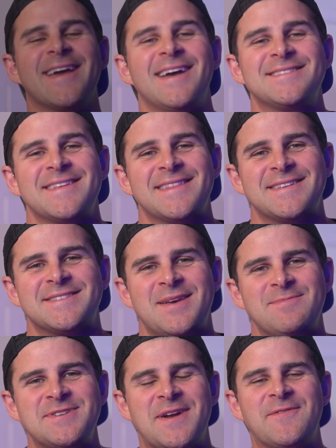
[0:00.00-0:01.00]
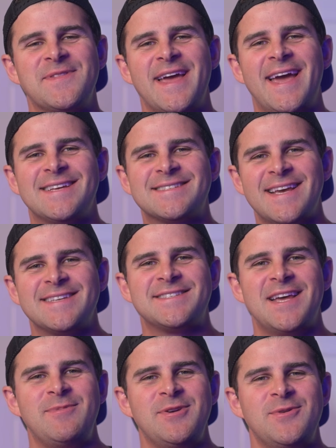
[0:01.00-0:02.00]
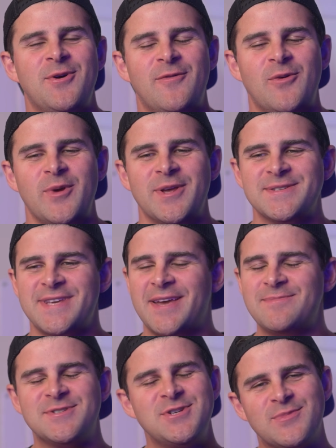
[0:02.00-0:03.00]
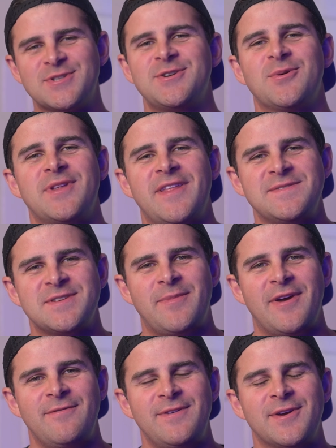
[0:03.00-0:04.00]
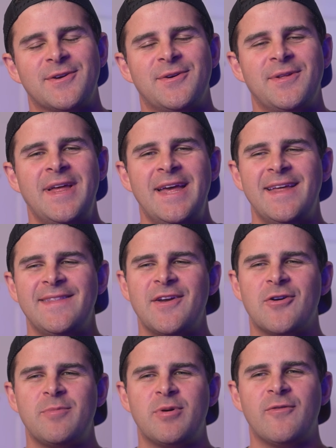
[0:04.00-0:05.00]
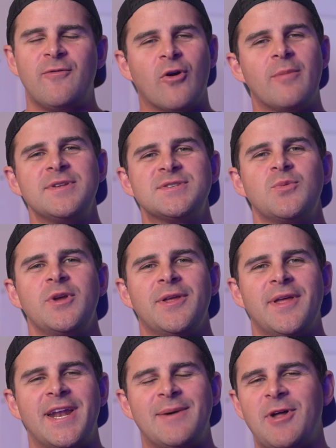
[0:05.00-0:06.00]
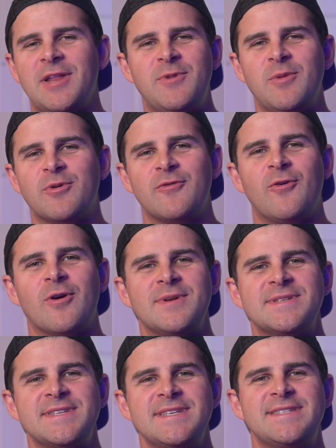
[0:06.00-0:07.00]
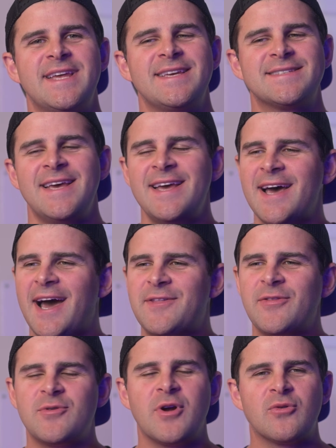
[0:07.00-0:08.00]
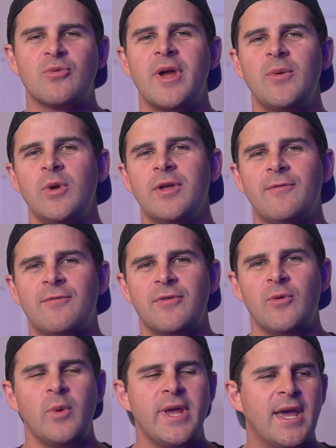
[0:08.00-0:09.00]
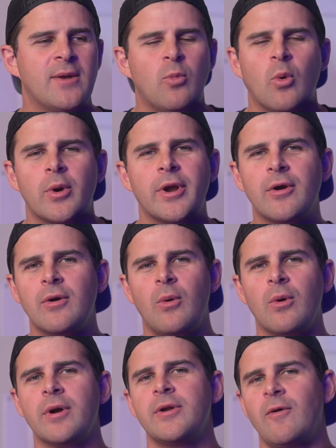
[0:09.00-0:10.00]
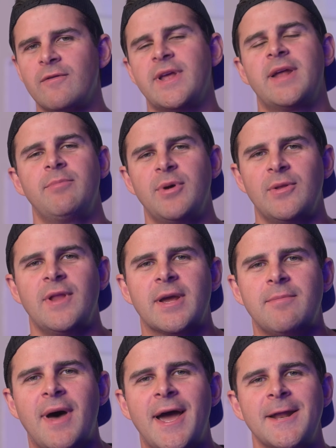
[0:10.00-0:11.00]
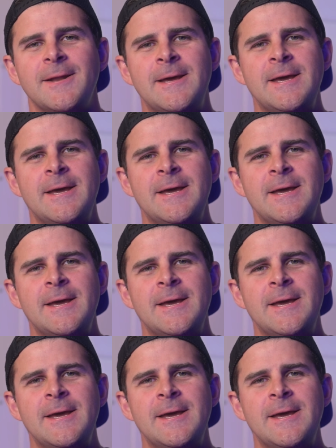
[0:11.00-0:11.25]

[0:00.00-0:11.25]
guys, I think that sums it up for the SSW Nova wheels. I'm super stoked to have these on my vehicle. They are a performance wheel, and I'm all about performance these days. I think they're a great wheel for the weekend warrior or an overland build like mine.